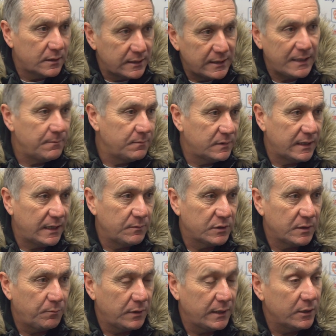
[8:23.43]
same
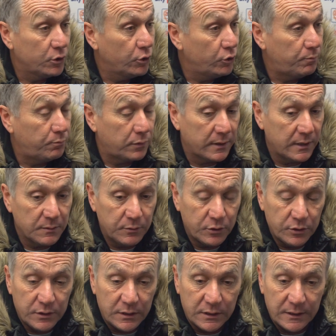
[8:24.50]
types of players, good players, but
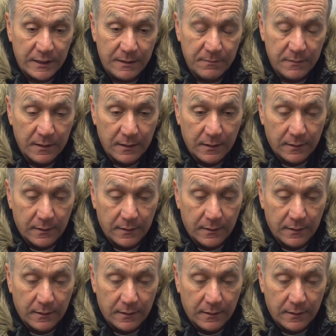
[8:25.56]
just the same.